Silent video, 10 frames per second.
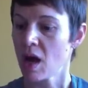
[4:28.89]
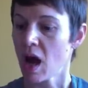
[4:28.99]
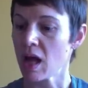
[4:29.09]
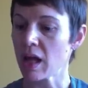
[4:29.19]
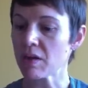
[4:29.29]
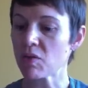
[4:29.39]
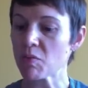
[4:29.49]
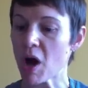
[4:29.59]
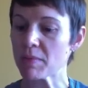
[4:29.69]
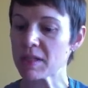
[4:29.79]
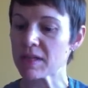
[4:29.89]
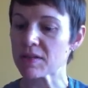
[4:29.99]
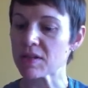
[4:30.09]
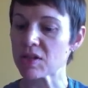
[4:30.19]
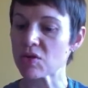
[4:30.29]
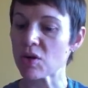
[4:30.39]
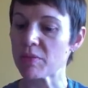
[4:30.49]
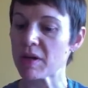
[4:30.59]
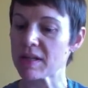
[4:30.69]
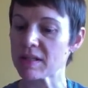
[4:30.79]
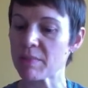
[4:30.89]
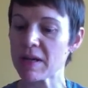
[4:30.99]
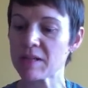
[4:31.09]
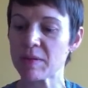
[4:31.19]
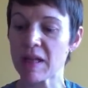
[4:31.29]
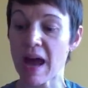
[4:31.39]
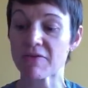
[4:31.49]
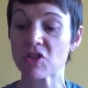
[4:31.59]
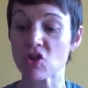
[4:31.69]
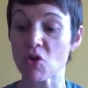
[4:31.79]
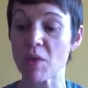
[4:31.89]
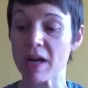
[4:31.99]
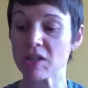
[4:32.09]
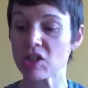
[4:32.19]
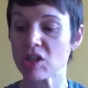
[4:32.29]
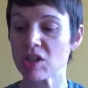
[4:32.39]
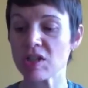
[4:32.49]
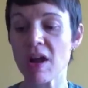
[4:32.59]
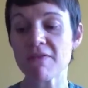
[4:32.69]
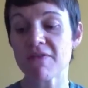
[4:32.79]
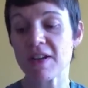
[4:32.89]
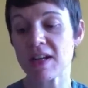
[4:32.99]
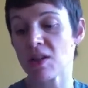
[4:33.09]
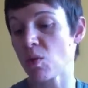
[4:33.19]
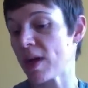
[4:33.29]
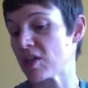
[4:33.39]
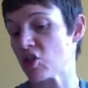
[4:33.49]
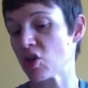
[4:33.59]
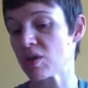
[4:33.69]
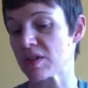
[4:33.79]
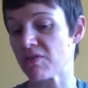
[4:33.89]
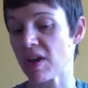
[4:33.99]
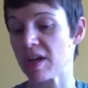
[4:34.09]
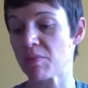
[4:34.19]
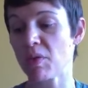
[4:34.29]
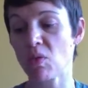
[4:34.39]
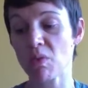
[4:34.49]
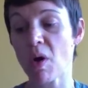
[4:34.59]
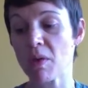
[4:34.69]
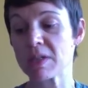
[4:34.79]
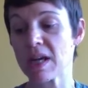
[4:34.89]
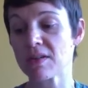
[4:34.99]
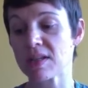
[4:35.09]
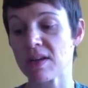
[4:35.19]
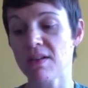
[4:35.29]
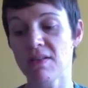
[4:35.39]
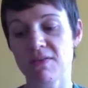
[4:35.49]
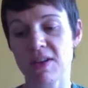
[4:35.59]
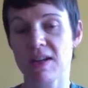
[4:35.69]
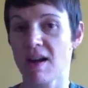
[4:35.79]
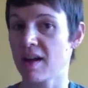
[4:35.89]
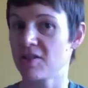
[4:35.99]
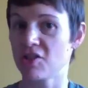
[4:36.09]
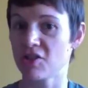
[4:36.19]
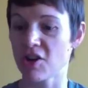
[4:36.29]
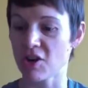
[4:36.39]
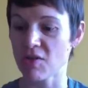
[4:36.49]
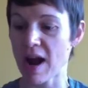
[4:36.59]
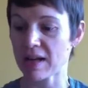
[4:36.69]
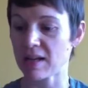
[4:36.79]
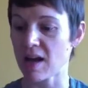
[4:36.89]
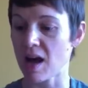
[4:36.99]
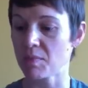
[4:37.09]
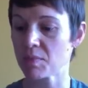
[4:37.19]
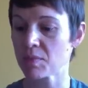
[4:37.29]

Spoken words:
I like when Mom tells a story because it makes me laugh so much. It's not funny in the way a joke is funny, but when Mom tells it, Vi and I just start cracking up.